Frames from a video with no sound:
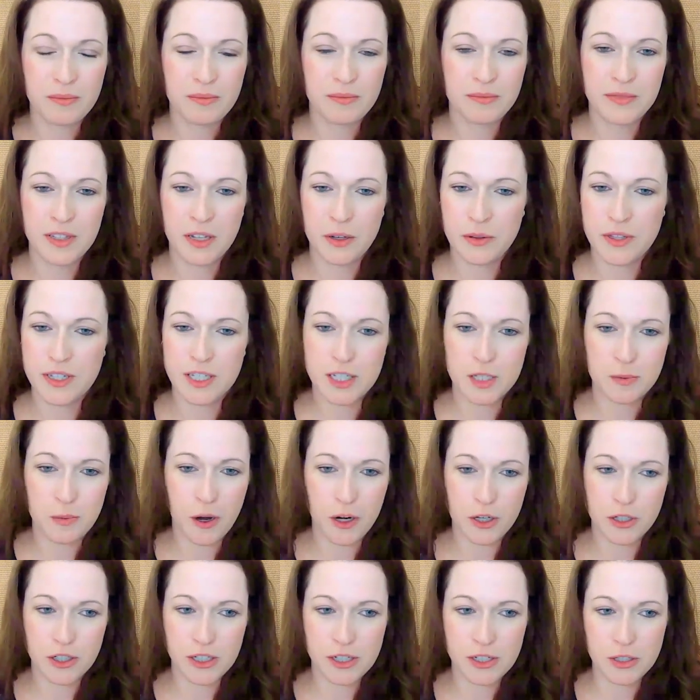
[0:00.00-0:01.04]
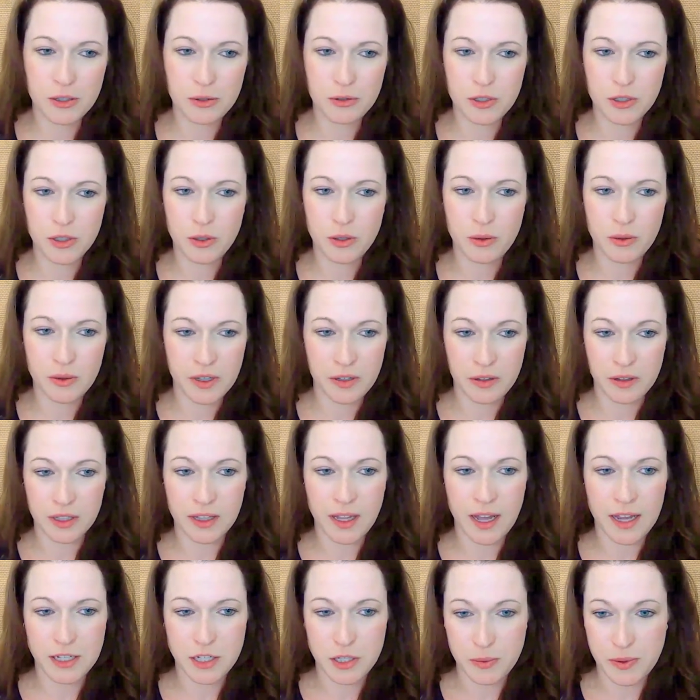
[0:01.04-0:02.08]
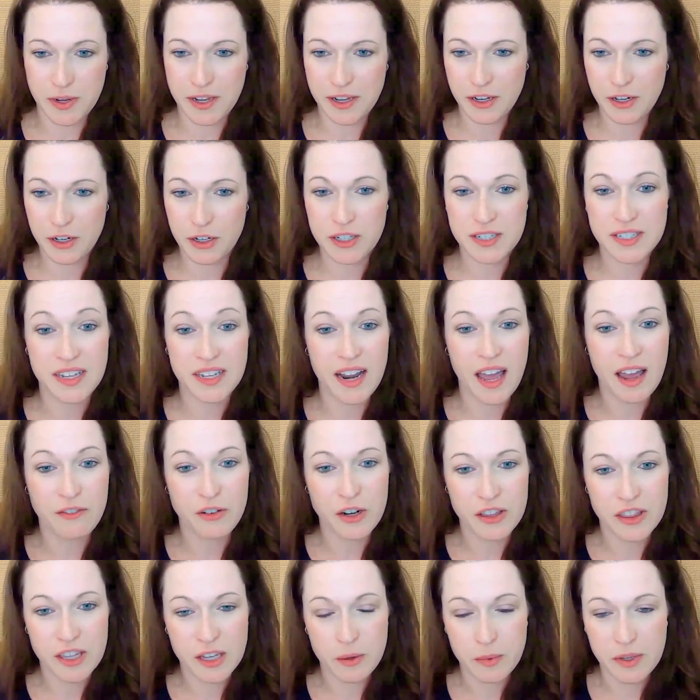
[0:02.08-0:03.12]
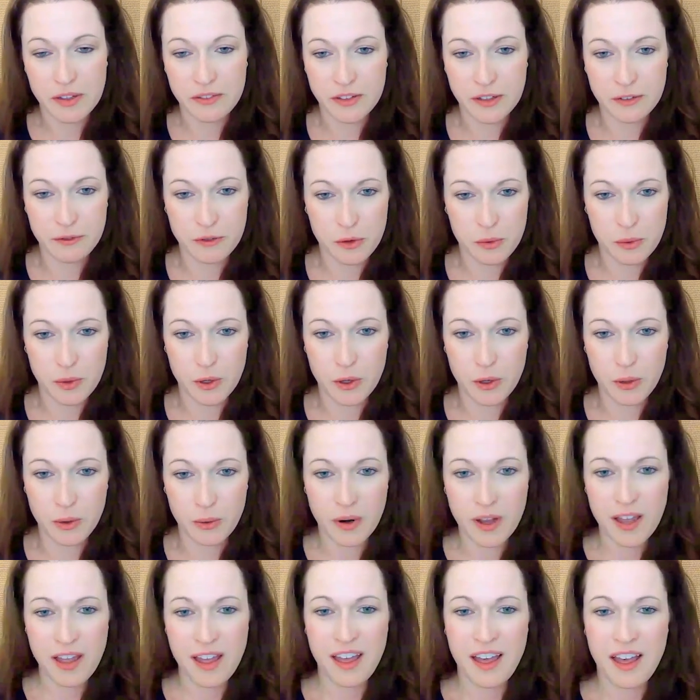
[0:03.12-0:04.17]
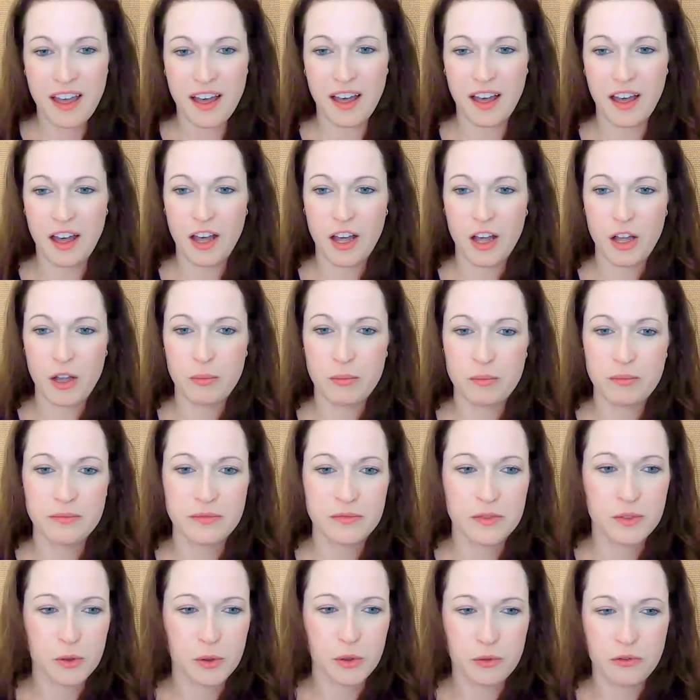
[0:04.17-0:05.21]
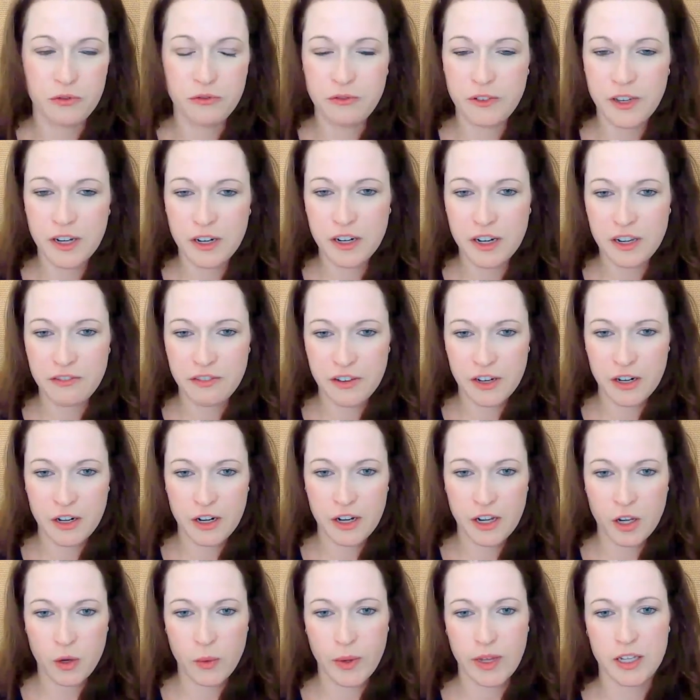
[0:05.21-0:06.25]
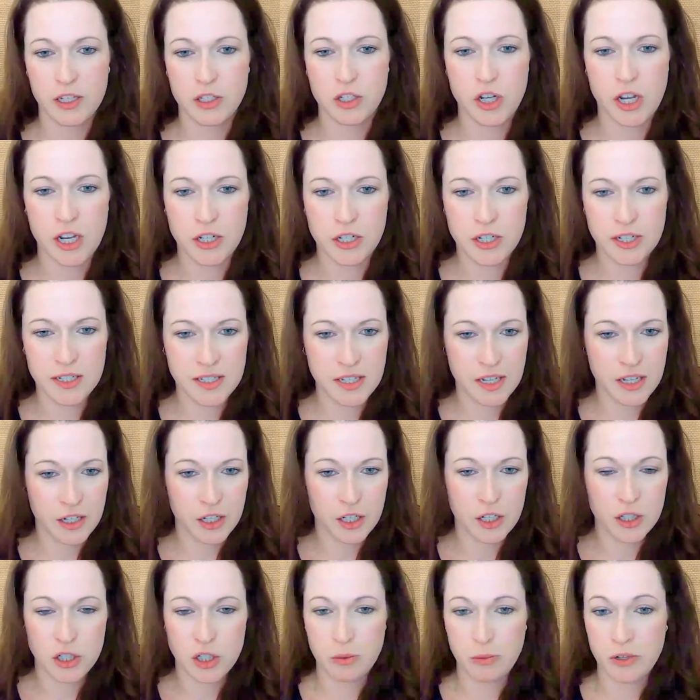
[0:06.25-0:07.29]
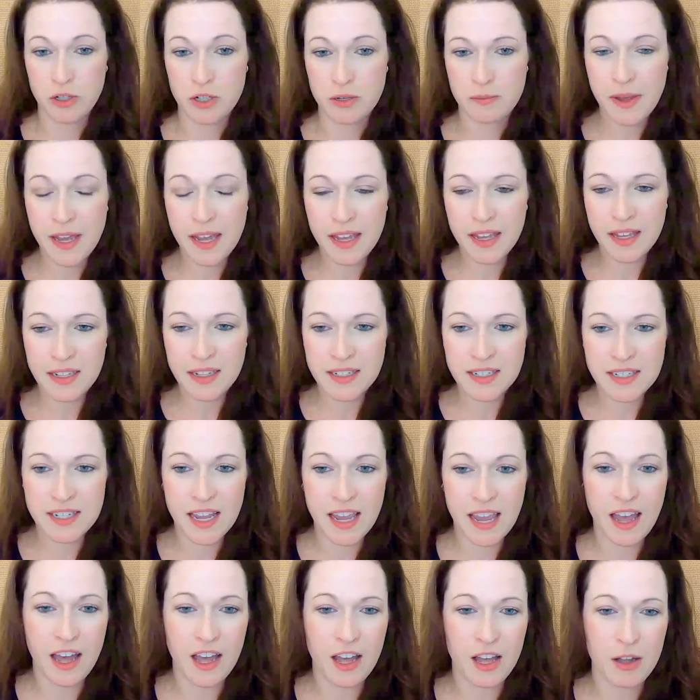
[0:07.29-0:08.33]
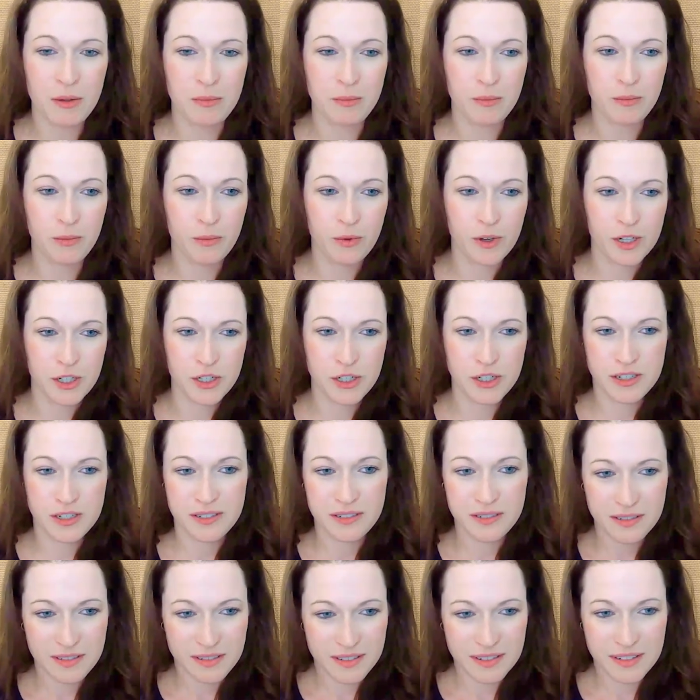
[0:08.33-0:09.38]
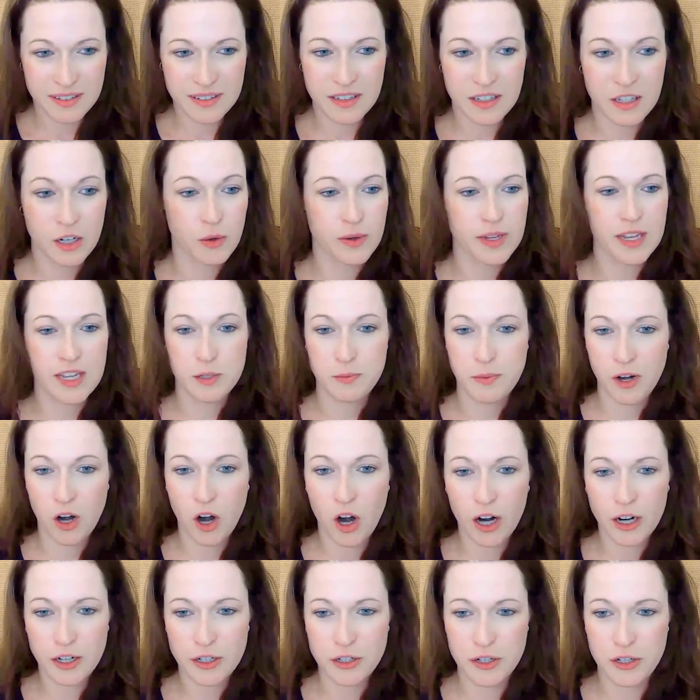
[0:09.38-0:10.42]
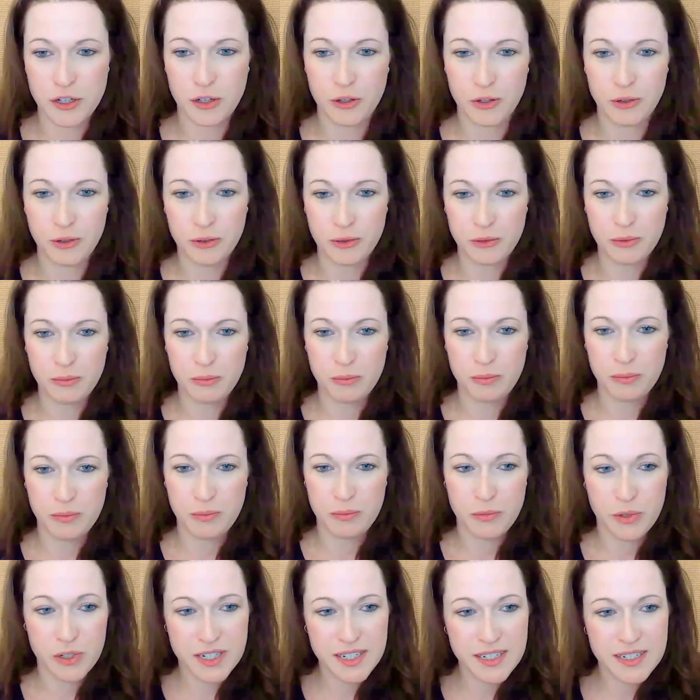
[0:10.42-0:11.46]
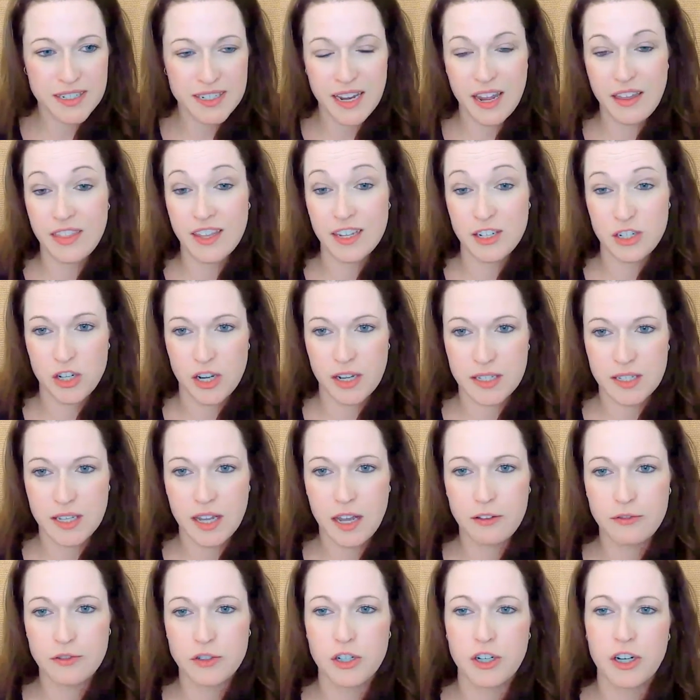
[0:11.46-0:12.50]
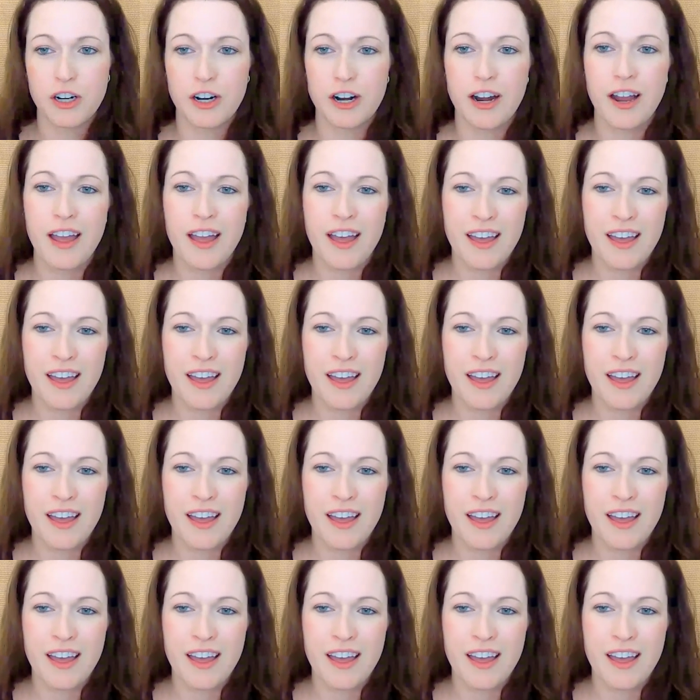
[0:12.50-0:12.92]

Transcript: This is partially due to the last 3 years and everything we've lived through very, very quick changes in consumer demand, which has been hard to predict and then chase after.